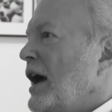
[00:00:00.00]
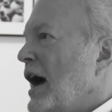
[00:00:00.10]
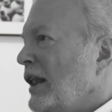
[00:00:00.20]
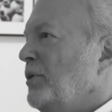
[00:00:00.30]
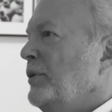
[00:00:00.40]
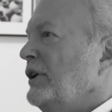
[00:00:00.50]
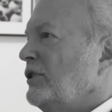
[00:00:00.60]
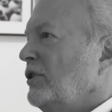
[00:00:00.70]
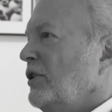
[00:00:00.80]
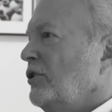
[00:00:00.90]

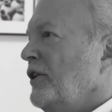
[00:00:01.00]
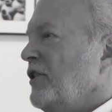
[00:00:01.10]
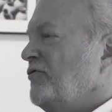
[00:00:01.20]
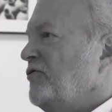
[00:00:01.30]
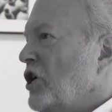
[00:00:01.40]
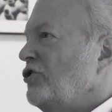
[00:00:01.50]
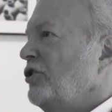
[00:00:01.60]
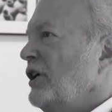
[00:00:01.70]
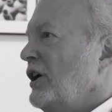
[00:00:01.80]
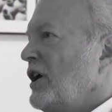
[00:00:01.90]
element to the
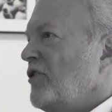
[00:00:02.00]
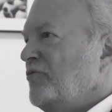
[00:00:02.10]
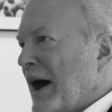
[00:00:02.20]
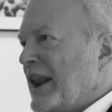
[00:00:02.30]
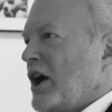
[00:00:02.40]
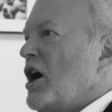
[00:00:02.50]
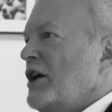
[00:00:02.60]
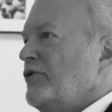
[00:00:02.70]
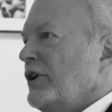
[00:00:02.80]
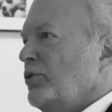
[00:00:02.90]
functioning of
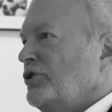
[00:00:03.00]
mitochondria,